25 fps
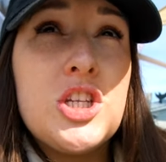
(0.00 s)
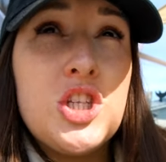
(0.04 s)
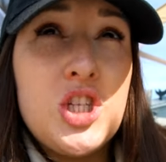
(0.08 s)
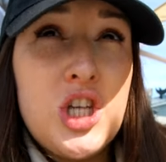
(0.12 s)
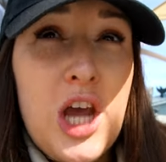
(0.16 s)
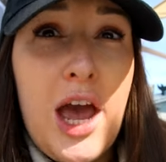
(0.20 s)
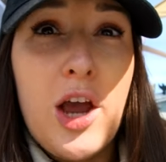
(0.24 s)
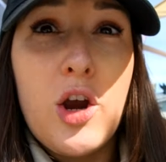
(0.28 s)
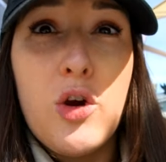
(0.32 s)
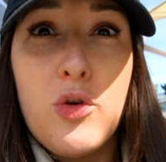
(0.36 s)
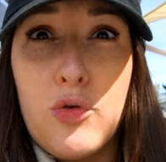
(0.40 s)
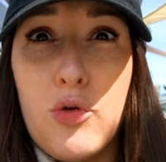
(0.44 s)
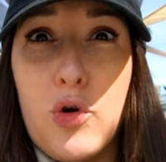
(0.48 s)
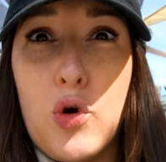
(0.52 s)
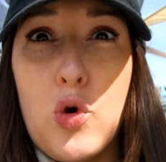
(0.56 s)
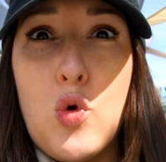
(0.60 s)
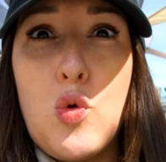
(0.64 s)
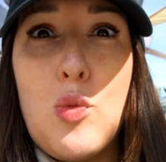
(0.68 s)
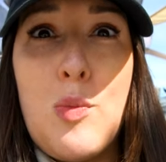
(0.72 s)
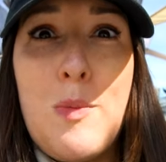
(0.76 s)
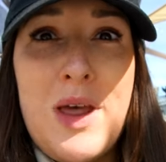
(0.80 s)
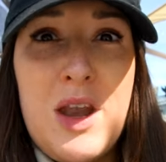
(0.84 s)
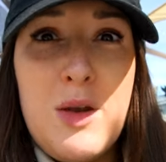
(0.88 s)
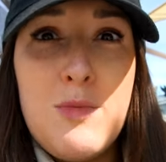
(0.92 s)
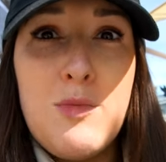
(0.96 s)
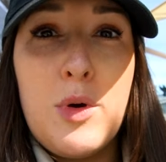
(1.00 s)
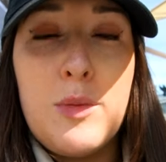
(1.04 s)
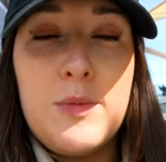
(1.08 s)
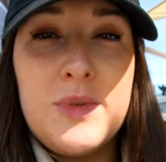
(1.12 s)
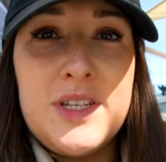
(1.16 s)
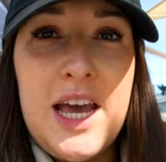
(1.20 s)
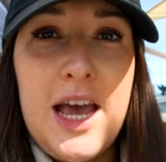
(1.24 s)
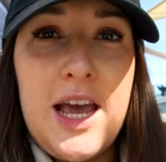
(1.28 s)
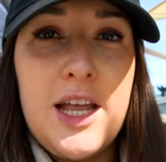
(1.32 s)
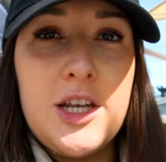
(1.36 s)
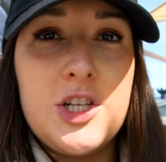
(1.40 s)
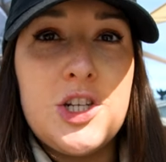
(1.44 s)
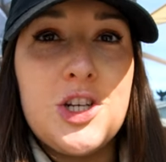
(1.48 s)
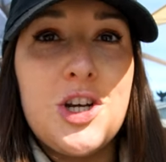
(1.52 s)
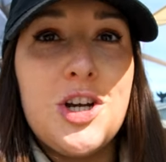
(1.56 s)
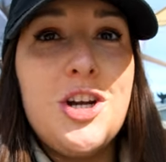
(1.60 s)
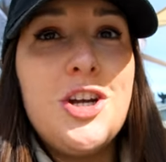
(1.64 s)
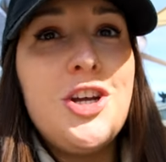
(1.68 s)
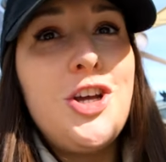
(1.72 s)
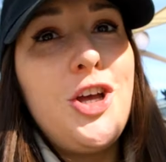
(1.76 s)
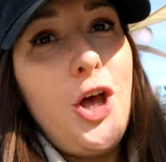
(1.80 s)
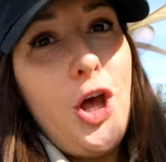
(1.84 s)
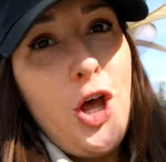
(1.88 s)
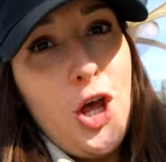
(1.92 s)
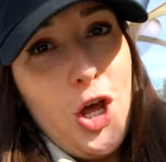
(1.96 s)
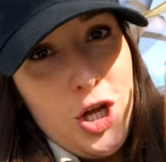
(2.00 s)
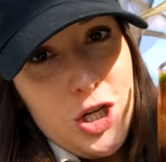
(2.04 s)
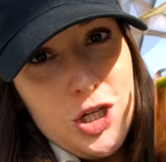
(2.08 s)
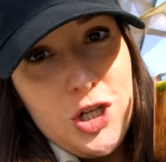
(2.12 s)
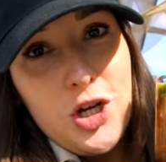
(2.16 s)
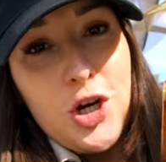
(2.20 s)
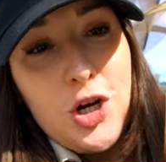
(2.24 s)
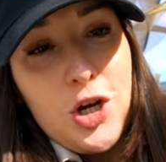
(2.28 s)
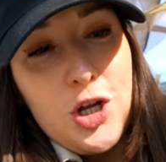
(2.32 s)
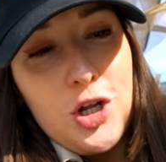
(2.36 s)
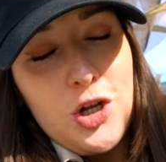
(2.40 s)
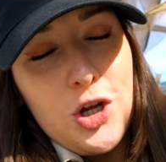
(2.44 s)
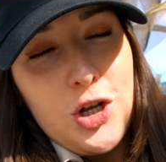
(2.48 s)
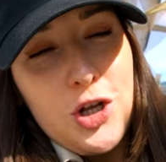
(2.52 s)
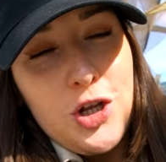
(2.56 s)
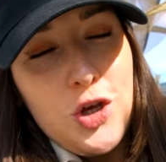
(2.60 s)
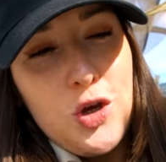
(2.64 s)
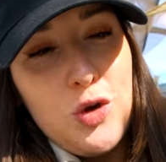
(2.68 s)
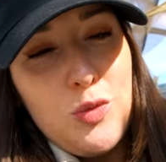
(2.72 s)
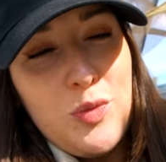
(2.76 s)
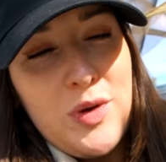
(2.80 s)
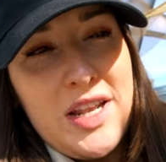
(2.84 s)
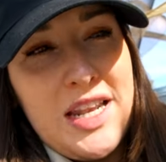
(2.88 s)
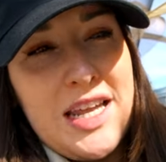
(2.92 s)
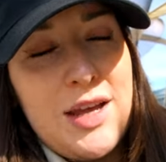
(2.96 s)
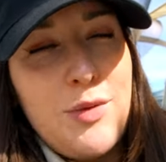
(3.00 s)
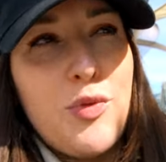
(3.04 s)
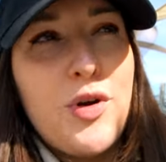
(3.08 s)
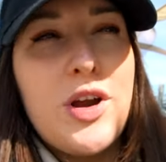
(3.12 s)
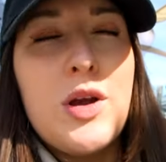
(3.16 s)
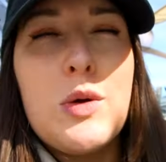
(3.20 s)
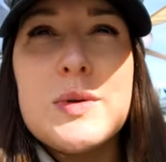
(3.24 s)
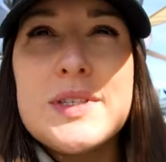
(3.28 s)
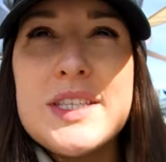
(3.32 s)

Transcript: Czech crown minimum to enter. Your girl got a Cuba Libre, it